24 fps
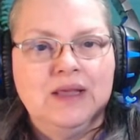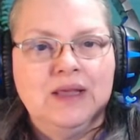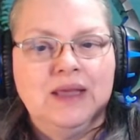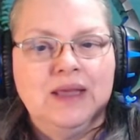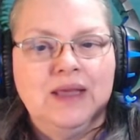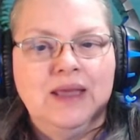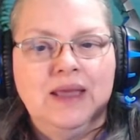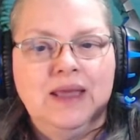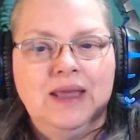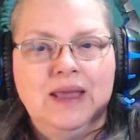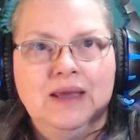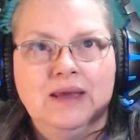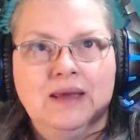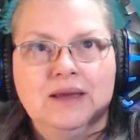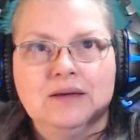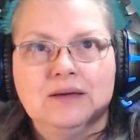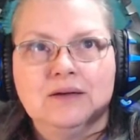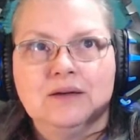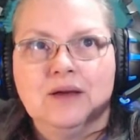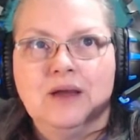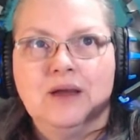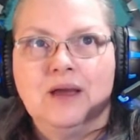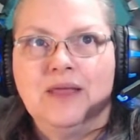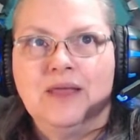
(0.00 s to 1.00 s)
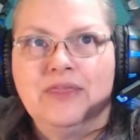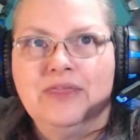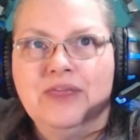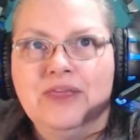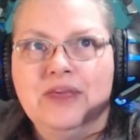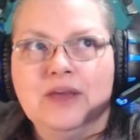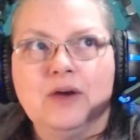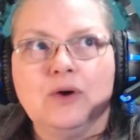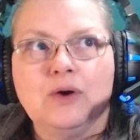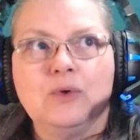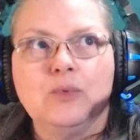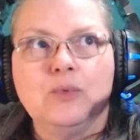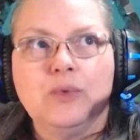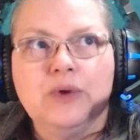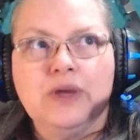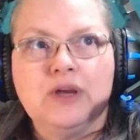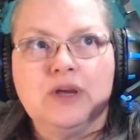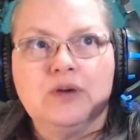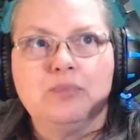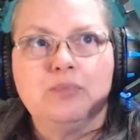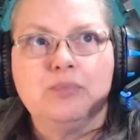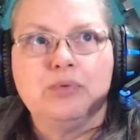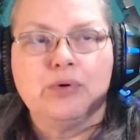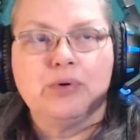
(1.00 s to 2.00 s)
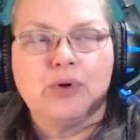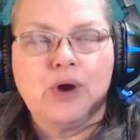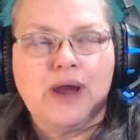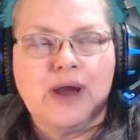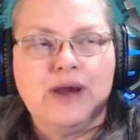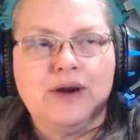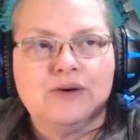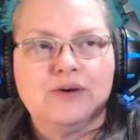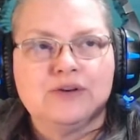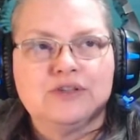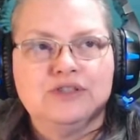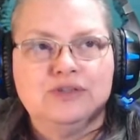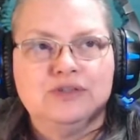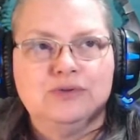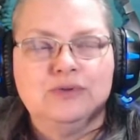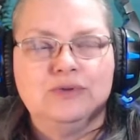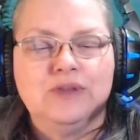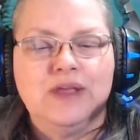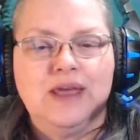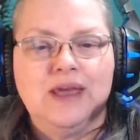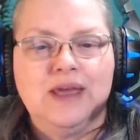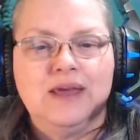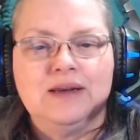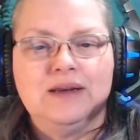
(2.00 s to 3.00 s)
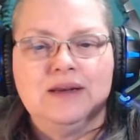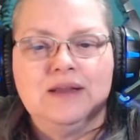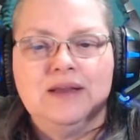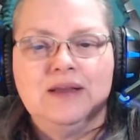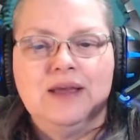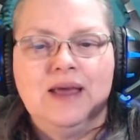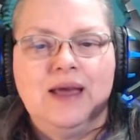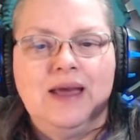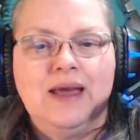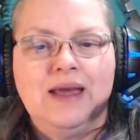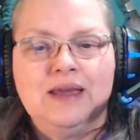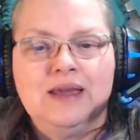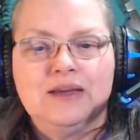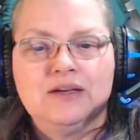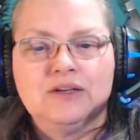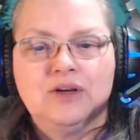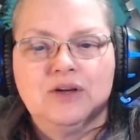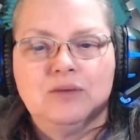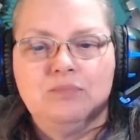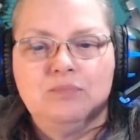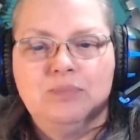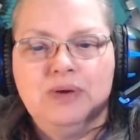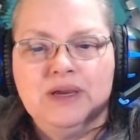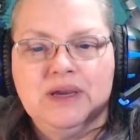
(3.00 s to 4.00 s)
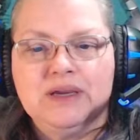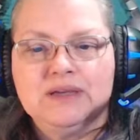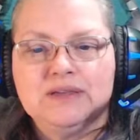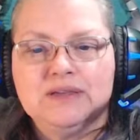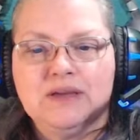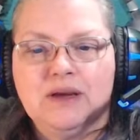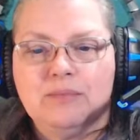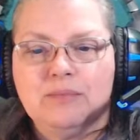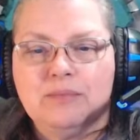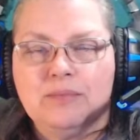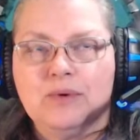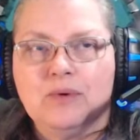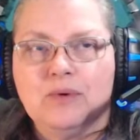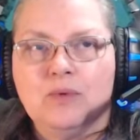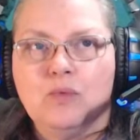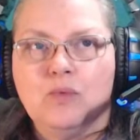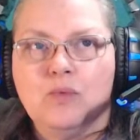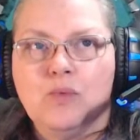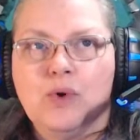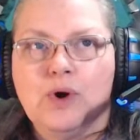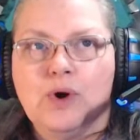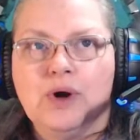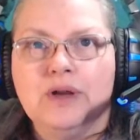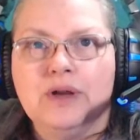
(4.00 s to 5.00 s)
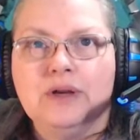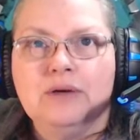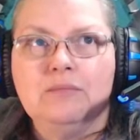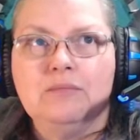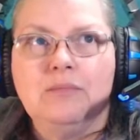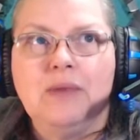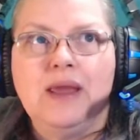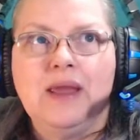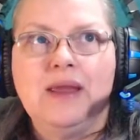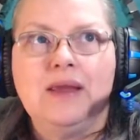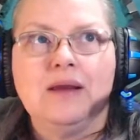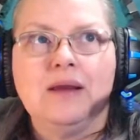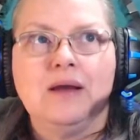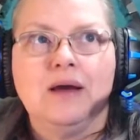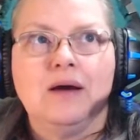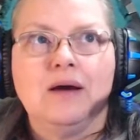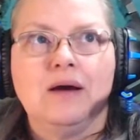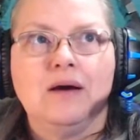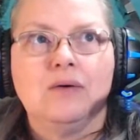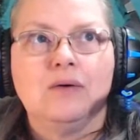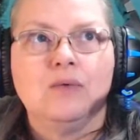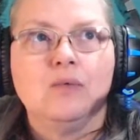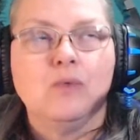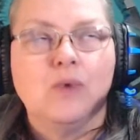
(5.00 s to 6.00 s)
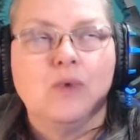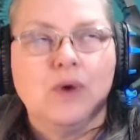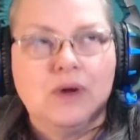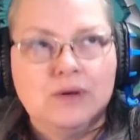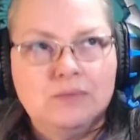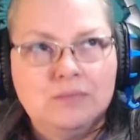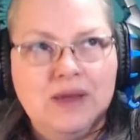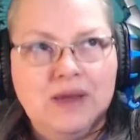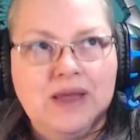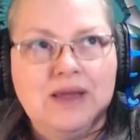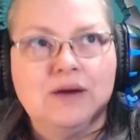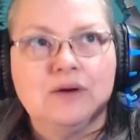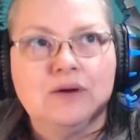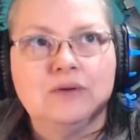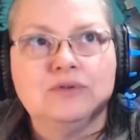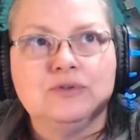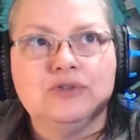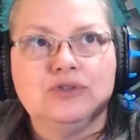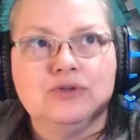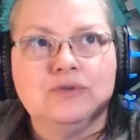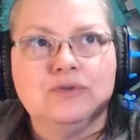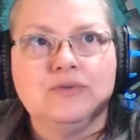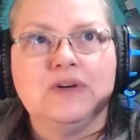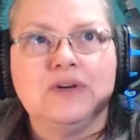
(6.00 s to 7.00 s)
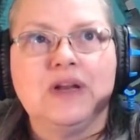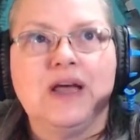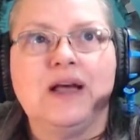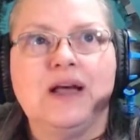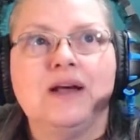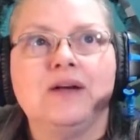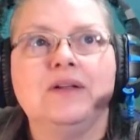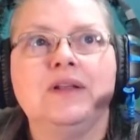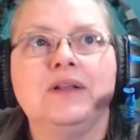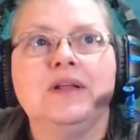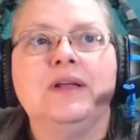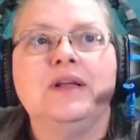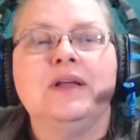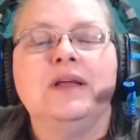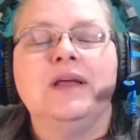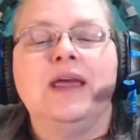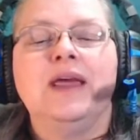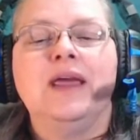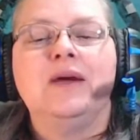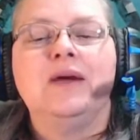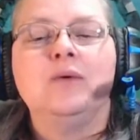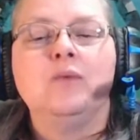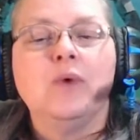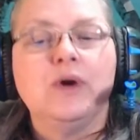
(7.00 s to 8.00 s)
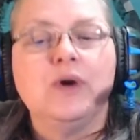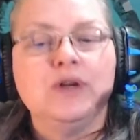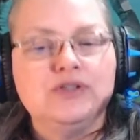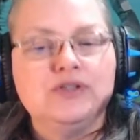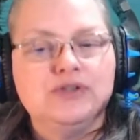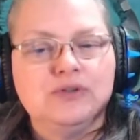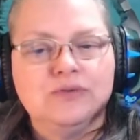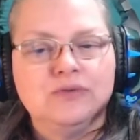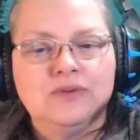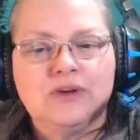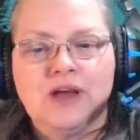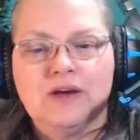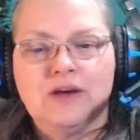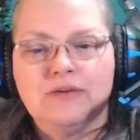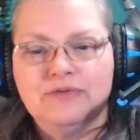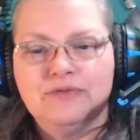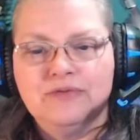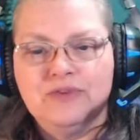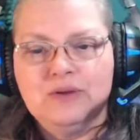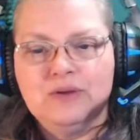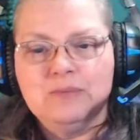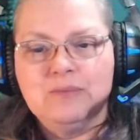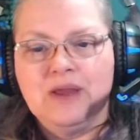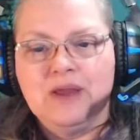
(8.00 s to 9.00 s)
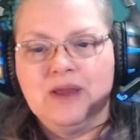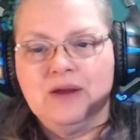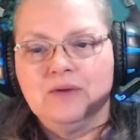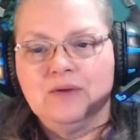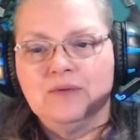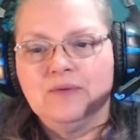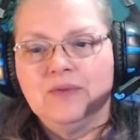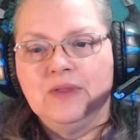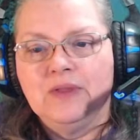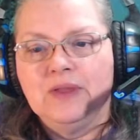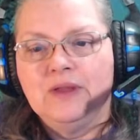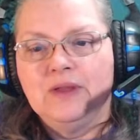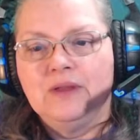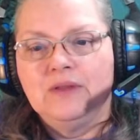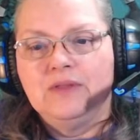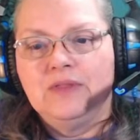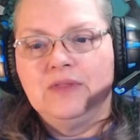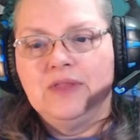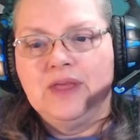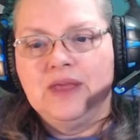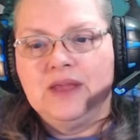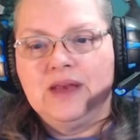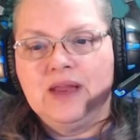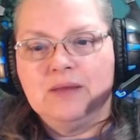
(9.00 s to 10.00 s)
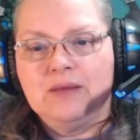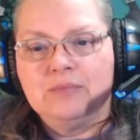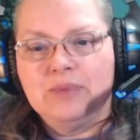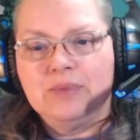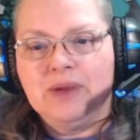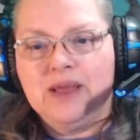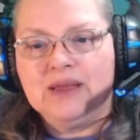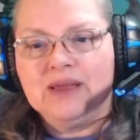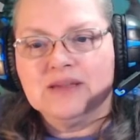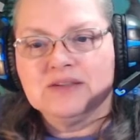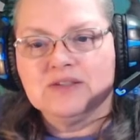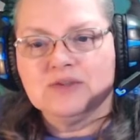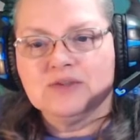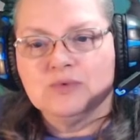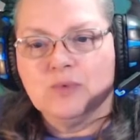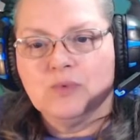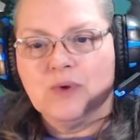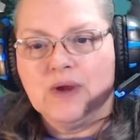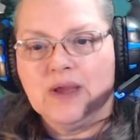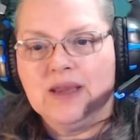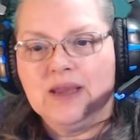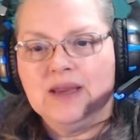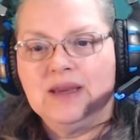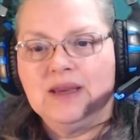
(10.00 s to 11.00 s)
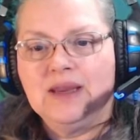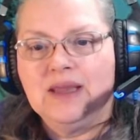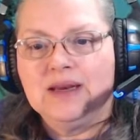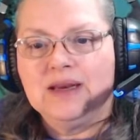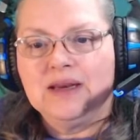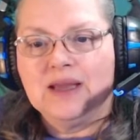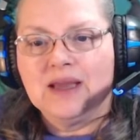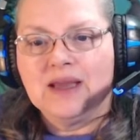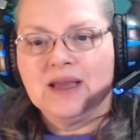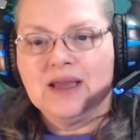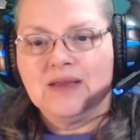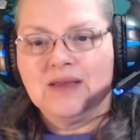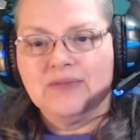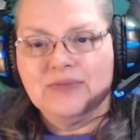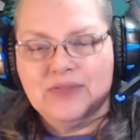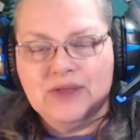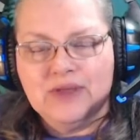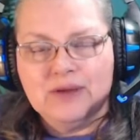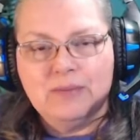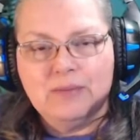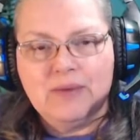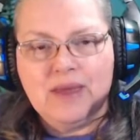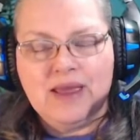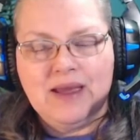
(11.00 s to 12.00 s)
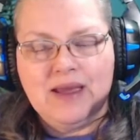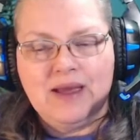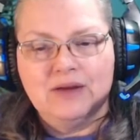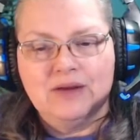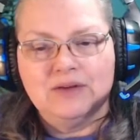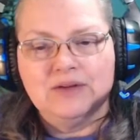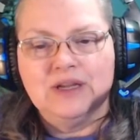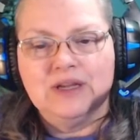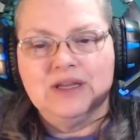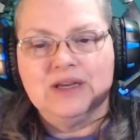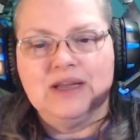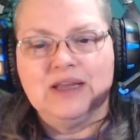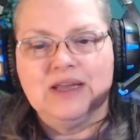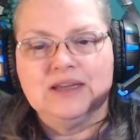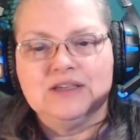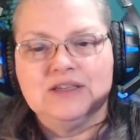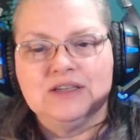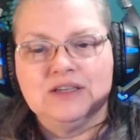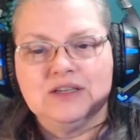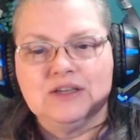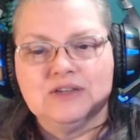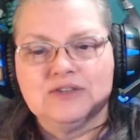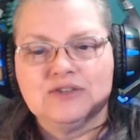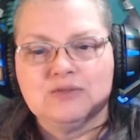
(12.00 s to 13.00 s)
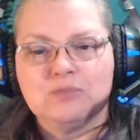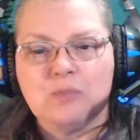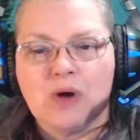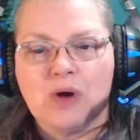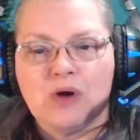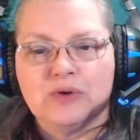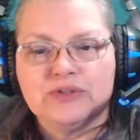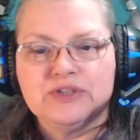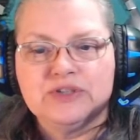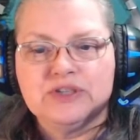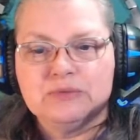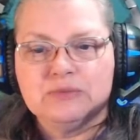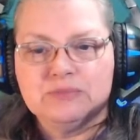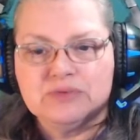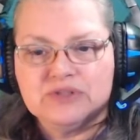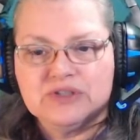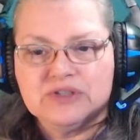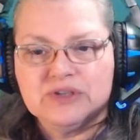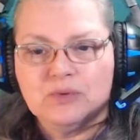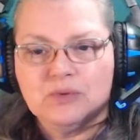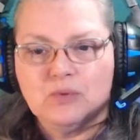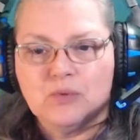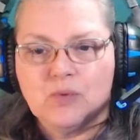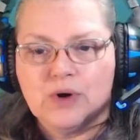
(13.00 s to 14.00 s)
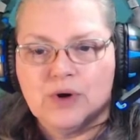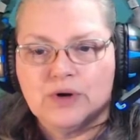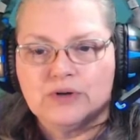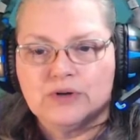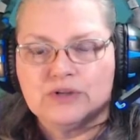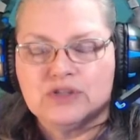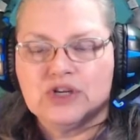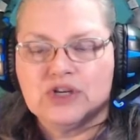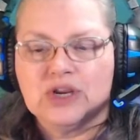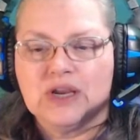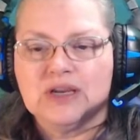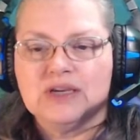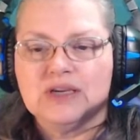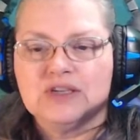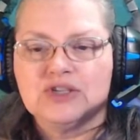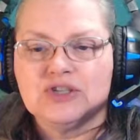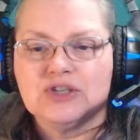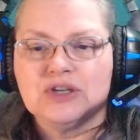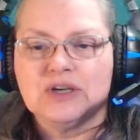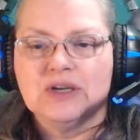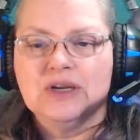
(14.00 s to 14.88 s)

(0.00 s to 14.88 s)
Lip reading: and I think a week prior to that I had picked up one male juvenile and one juvenile female that had passed away, and I got them out and I did a small 10% water change.